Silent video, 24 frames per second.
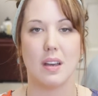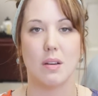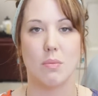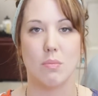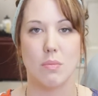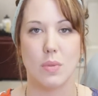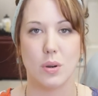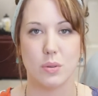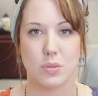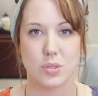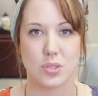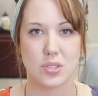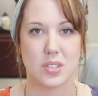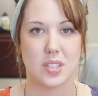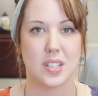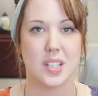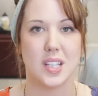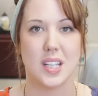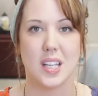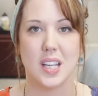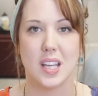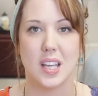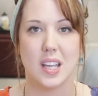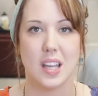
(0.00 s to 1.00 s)

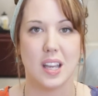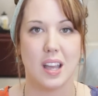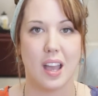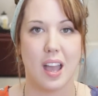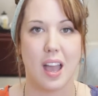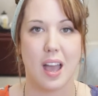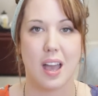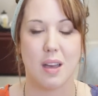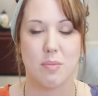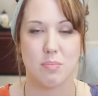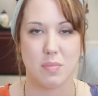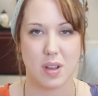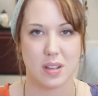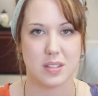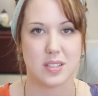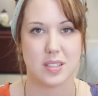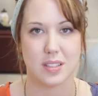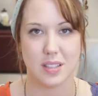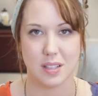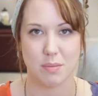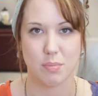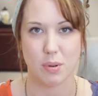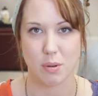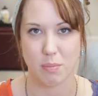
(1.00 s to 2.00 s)
emotionally and
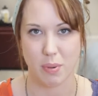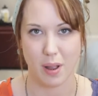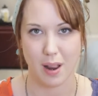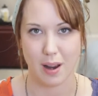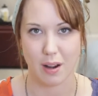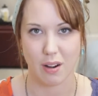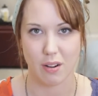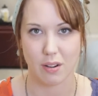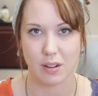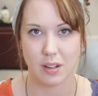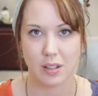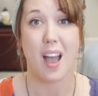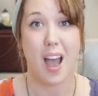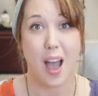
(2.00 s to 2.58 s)
mentally prepared.